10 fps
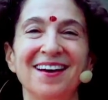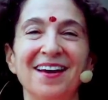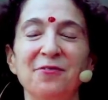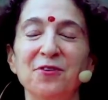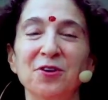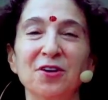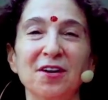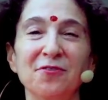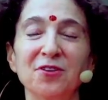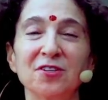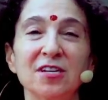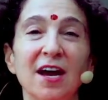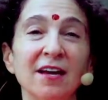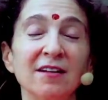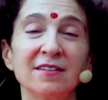if your if your
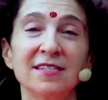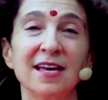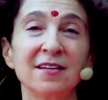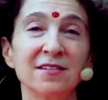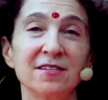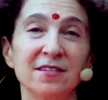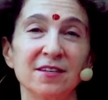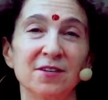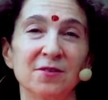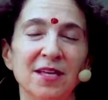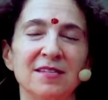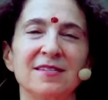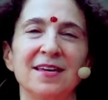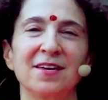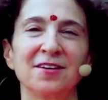child says to you, let's
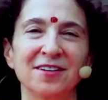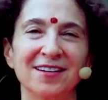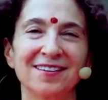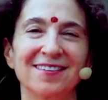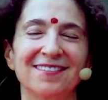say you're a,